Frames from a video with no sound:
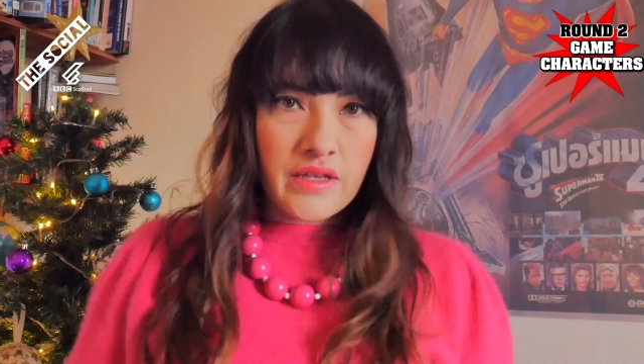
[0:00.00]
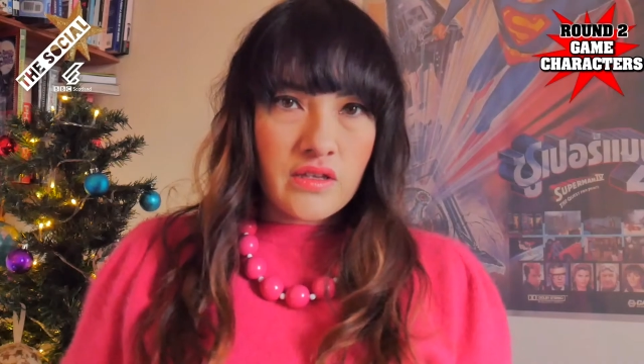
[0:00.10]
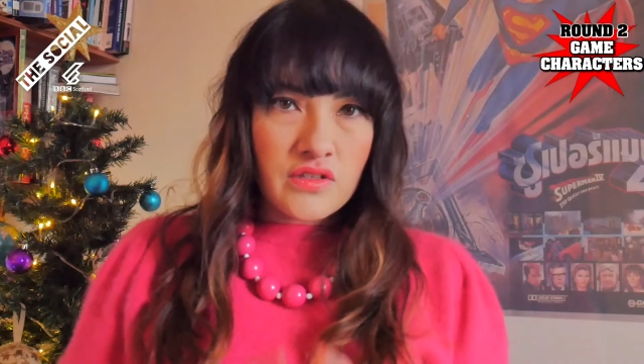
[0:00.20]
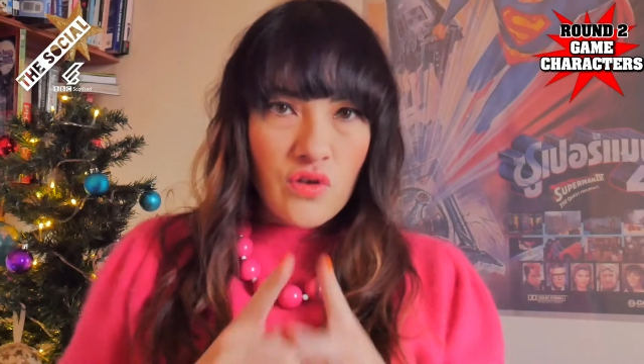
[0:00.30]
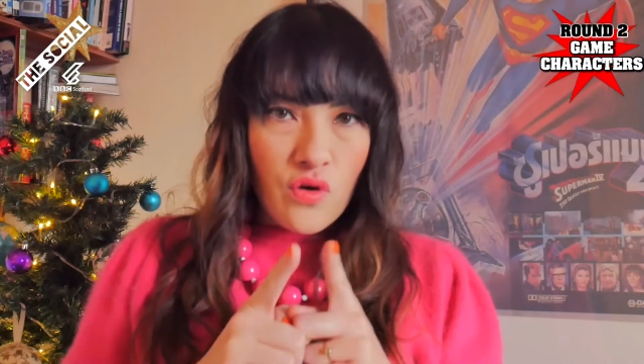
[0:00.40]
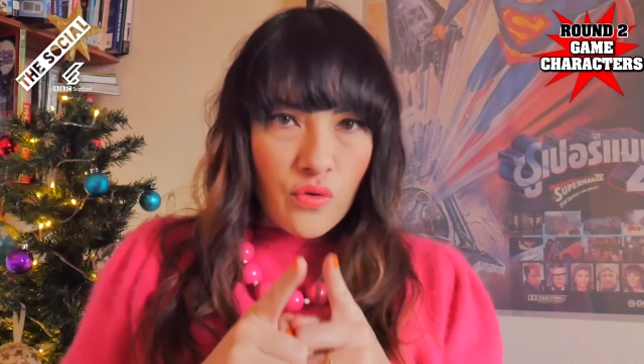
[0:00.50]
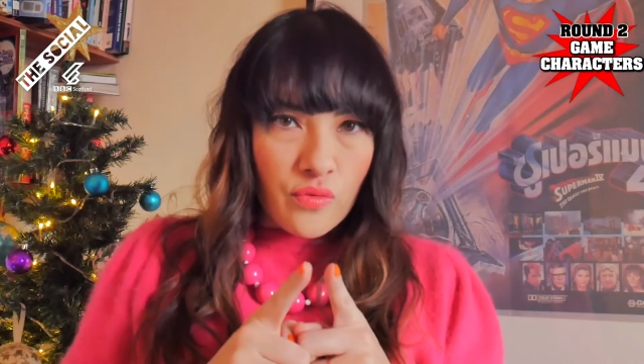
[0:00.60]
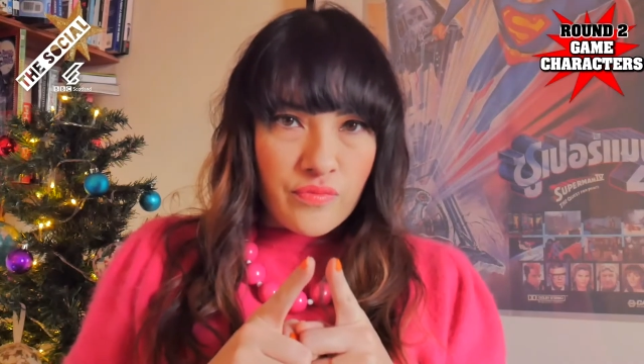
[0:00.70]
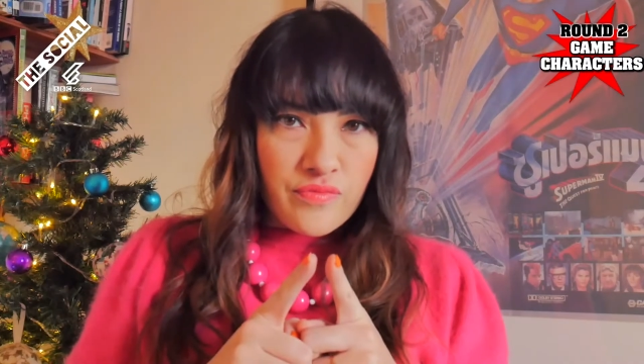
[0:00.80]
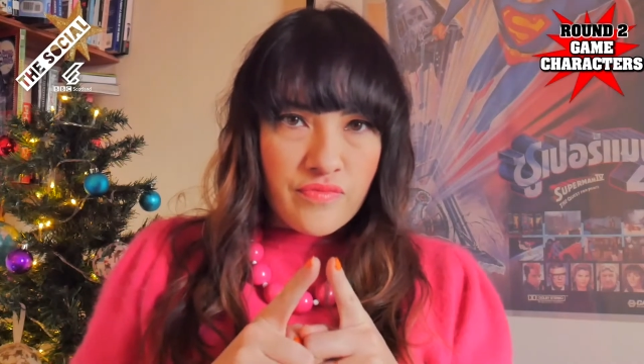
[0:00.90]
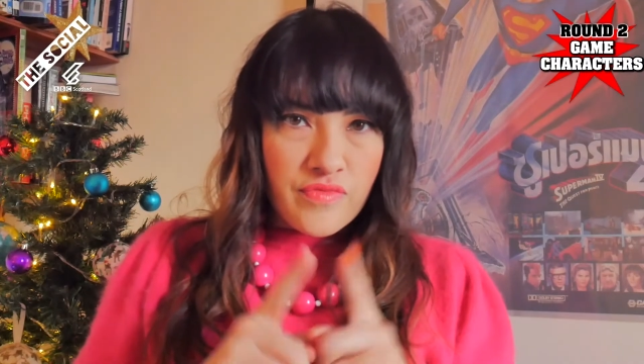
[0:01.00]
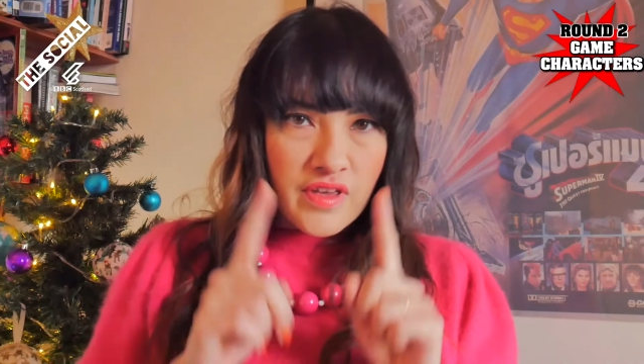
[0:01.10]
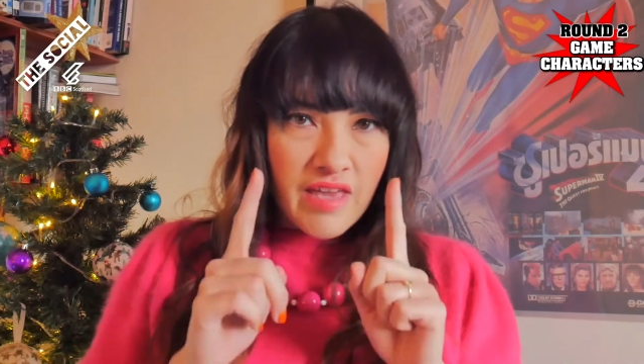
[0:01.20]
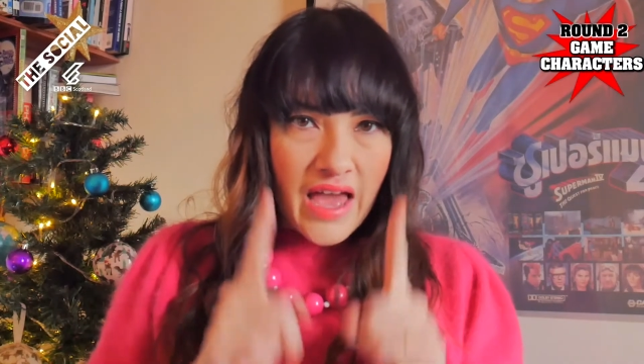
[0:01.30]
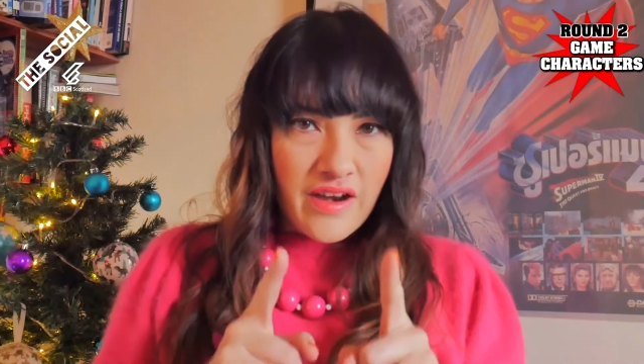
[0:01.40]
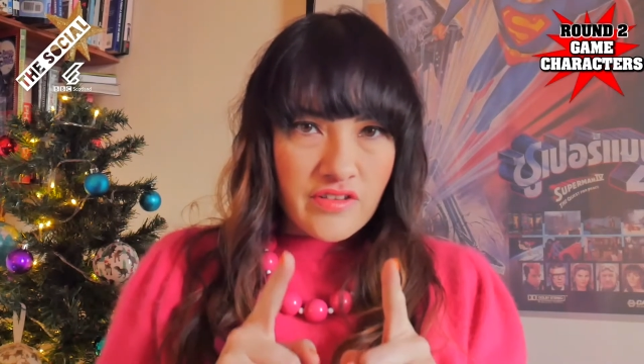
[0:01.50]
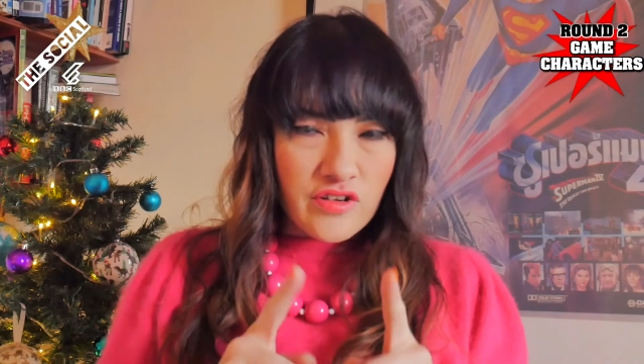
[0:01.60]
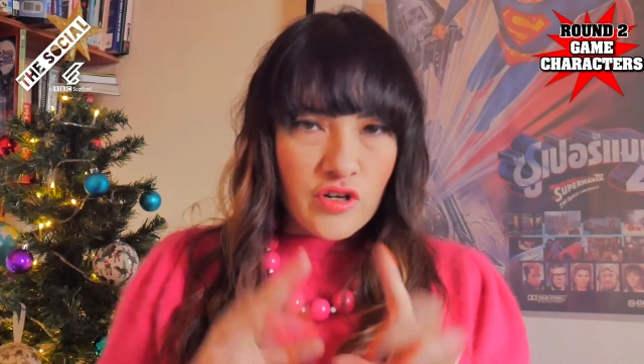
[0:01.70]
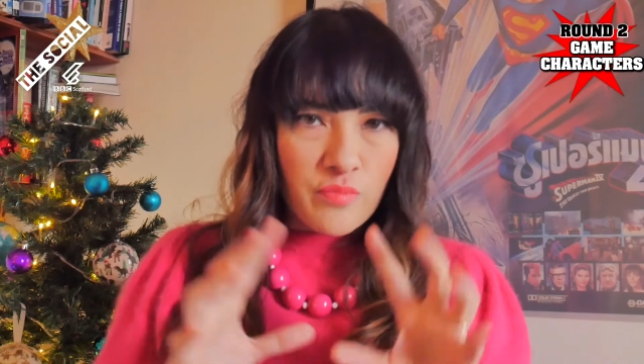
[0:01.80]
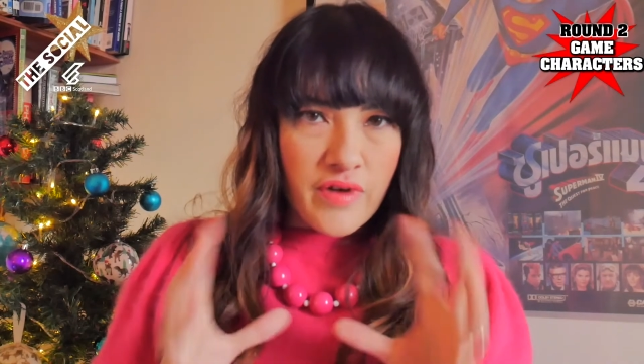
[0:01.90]
So, the
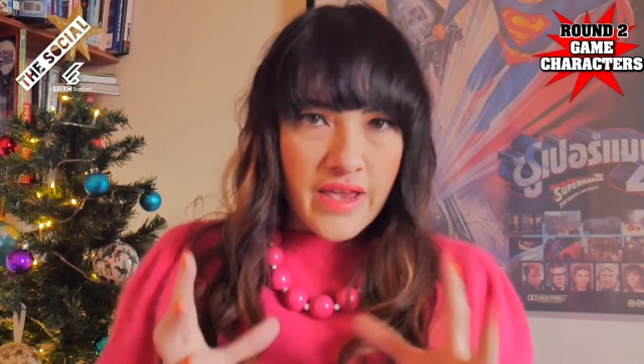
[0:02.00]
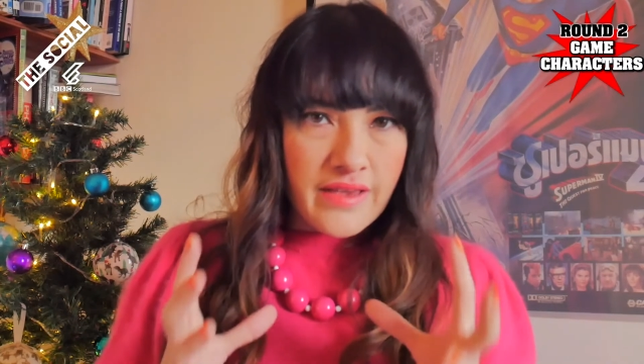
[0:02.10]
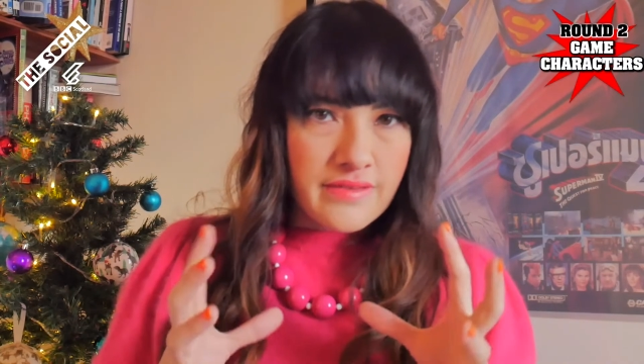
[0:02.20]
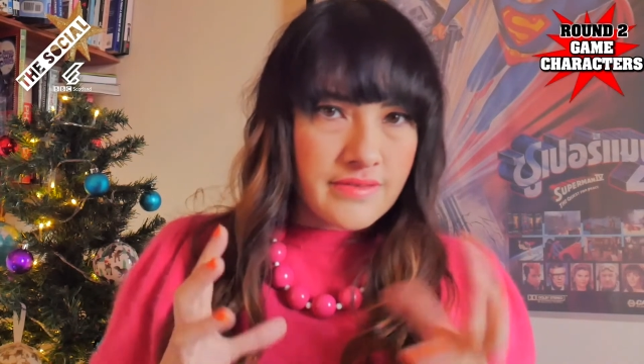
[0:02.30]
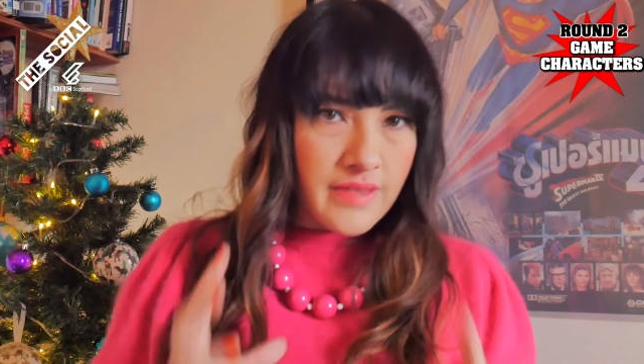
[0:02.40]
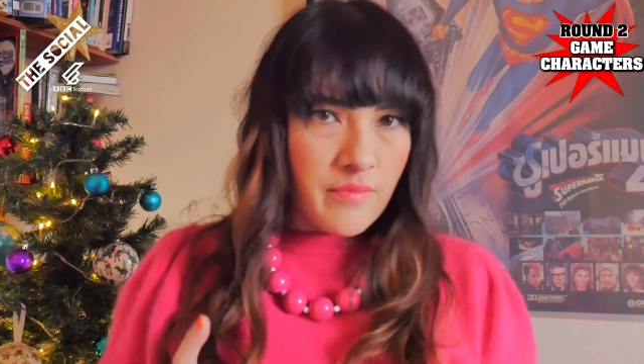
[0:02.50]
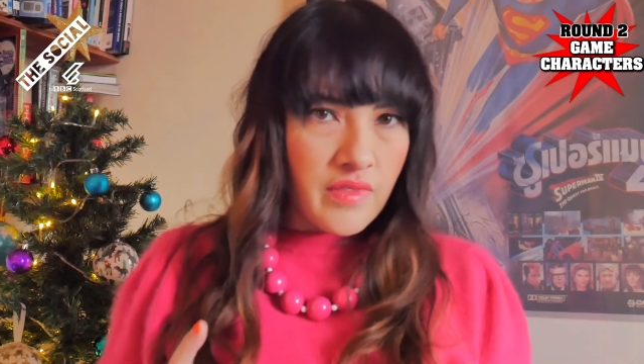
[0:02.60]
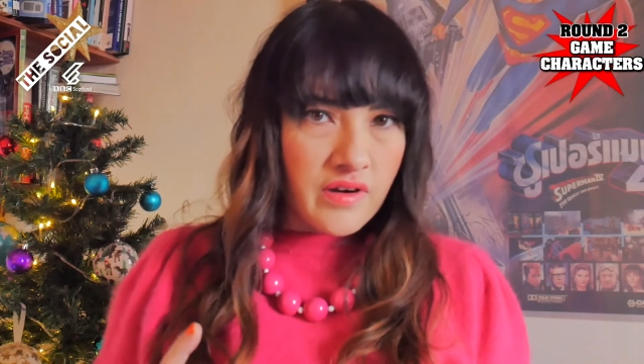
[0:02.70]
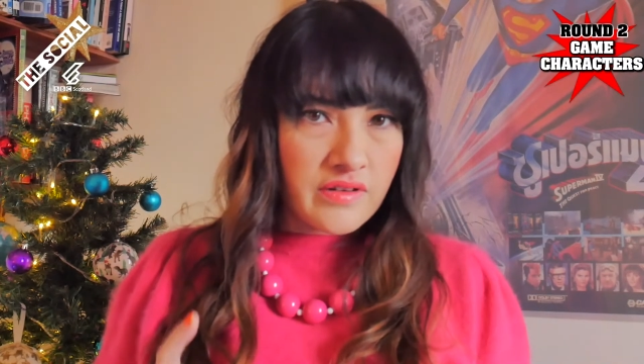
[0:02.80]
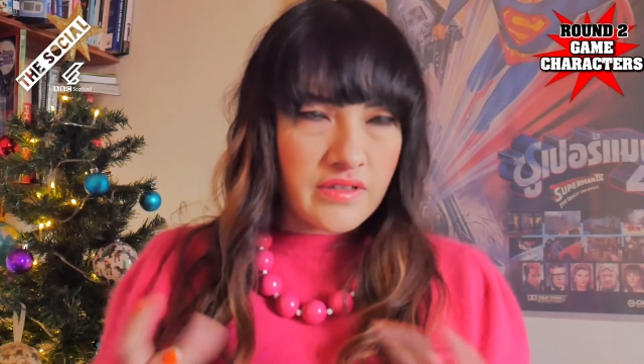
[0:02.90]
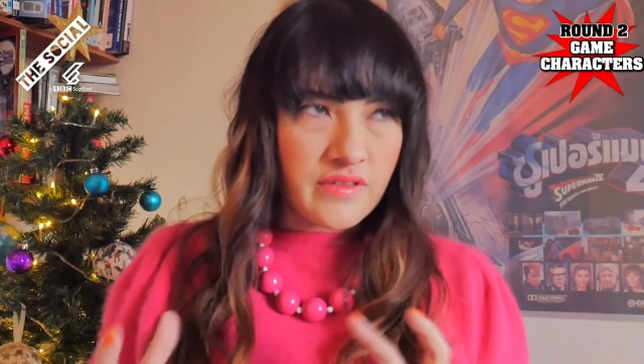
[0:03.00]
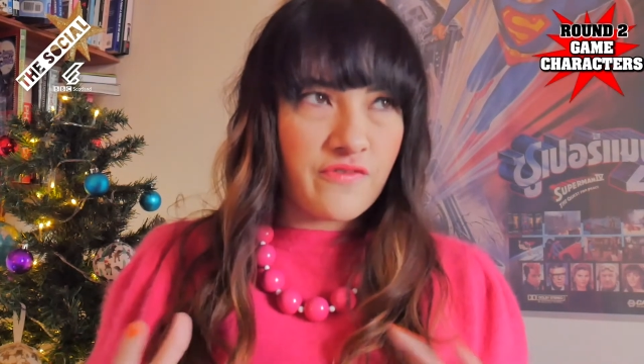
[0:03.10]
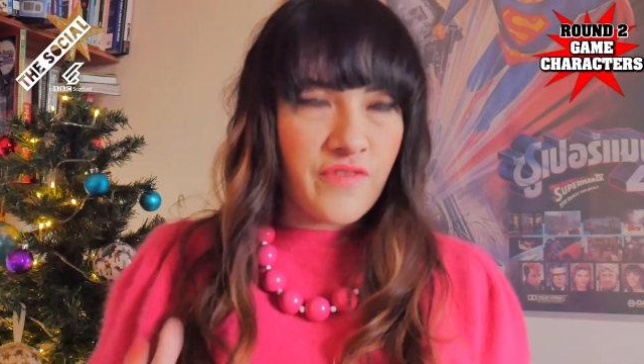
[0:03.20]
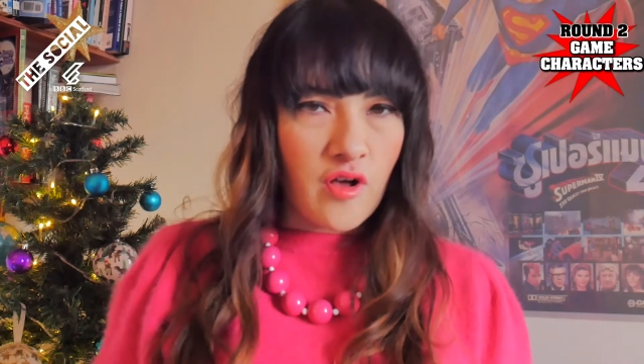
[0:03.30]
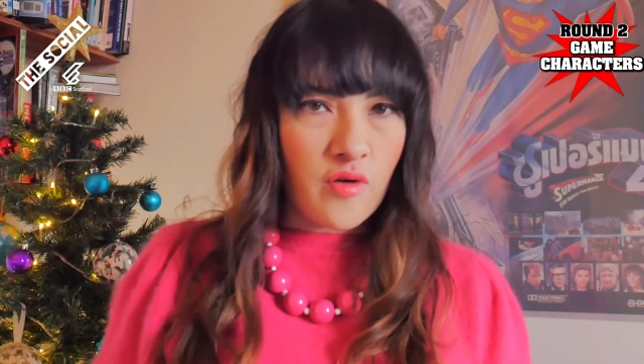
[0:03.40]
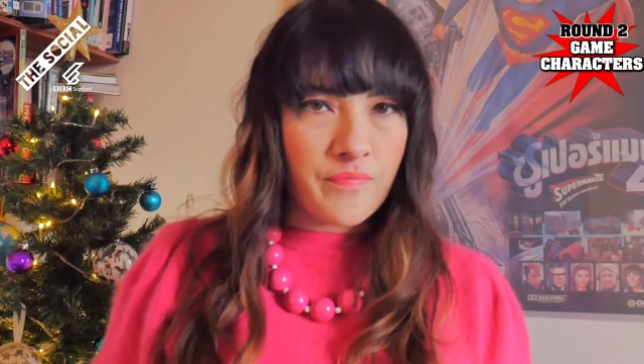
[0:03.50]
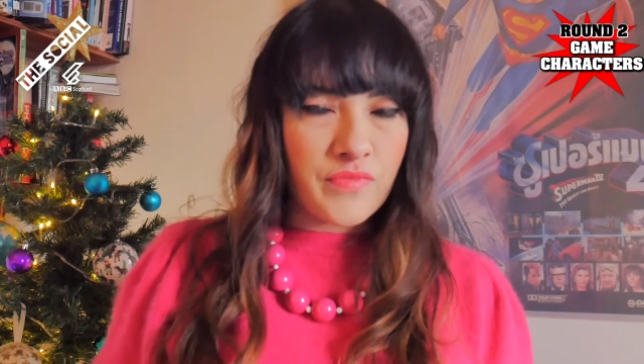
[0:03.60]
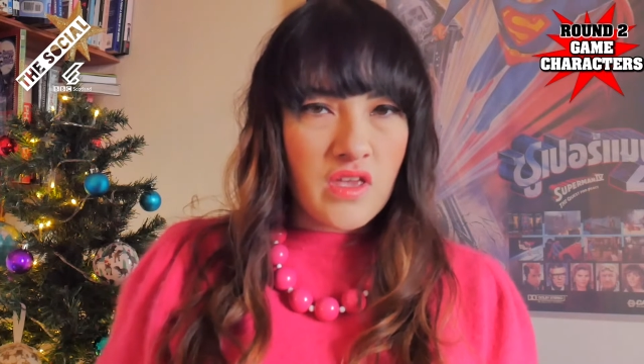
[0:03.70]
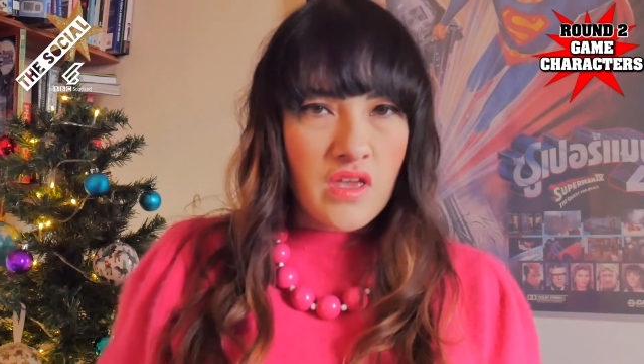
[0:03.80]
characters are pretty similar to the film.